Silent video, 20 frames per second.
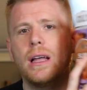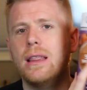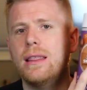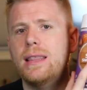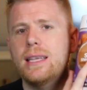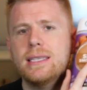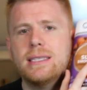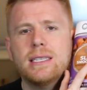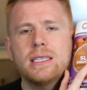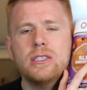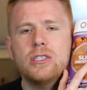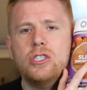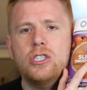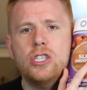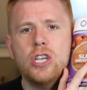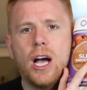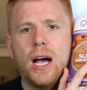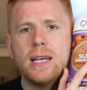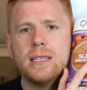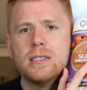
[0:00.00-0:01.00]
This is
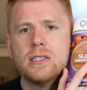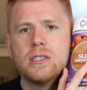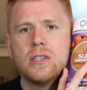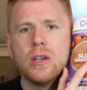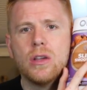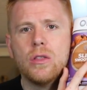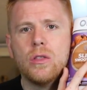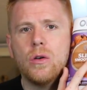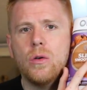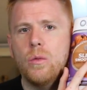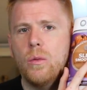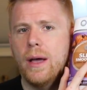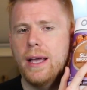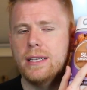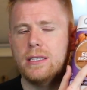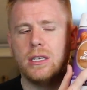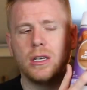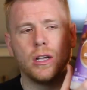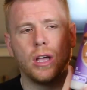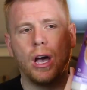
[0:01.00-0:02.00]
just the
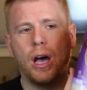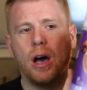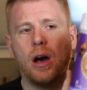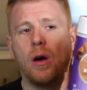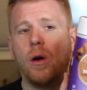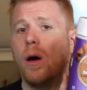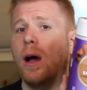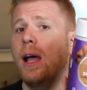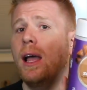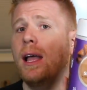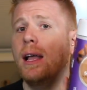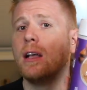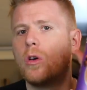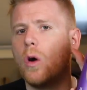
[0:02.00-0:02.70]
way to go.